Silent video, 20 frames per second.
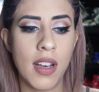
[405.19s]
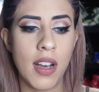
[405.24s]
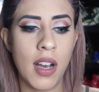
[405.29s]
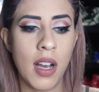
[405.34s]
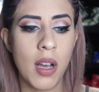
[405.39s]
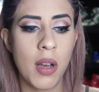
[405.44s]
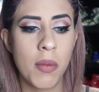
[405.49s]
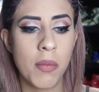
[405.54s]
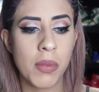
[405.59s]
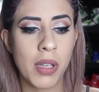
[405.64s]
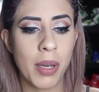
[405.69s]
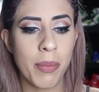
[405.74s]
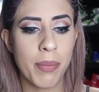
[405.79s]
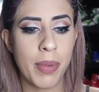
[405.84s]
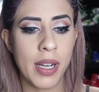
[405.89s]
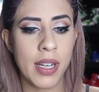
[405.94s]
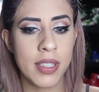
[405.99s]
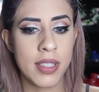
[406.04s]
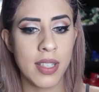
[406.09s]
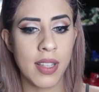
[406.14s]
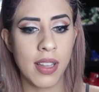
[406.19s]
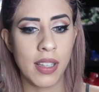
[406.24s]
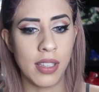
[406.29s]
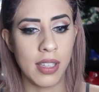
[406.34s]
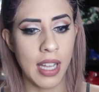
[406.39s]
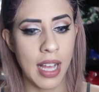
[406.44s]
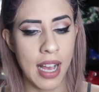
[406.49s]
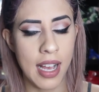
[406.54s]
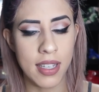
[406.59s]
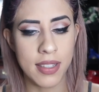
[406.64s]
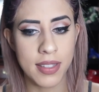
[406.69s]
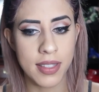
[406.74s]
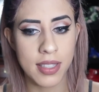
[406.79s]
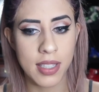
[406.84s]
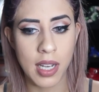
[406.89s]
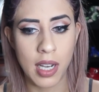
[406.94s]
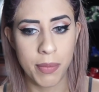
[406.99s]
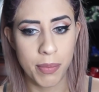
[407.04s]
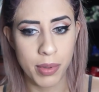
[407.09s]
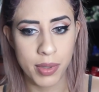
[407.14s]
compared to the last
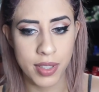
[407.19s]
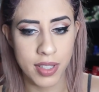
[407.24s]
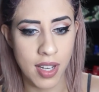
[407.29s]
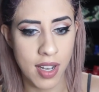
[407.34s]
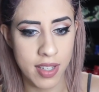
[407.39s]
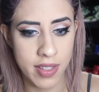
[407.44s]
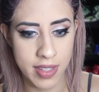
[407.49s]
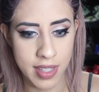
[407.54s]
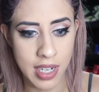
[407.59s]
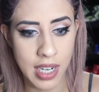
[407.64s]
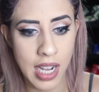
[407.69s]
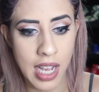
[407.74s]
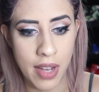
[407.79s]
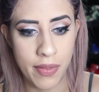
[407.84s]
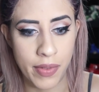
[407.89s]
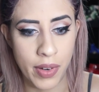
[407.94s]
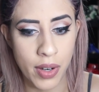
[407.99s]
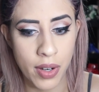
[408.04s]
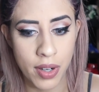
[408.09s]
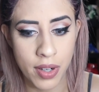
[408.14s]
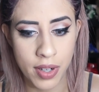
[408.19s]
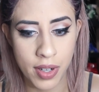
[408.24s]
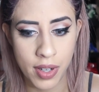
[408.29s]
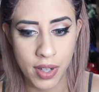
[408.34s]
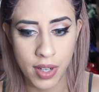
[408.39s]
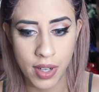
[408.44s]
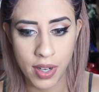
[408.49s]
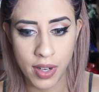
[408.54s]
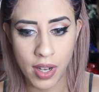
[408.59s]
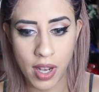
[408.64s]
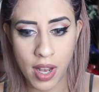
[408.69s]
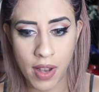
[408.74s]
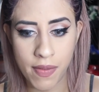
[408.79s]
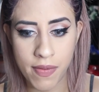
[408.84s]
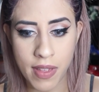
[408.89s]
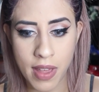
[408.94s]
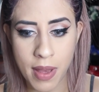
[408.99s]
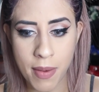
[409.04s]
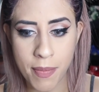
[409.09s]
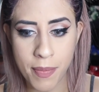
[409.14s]
couple songs that I have heard
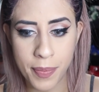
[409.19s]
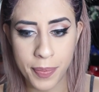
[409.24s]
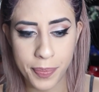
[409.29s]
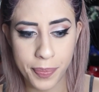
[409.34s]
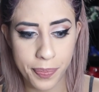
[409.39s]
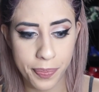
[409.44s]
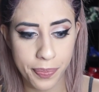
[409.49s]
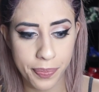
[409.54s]
of them.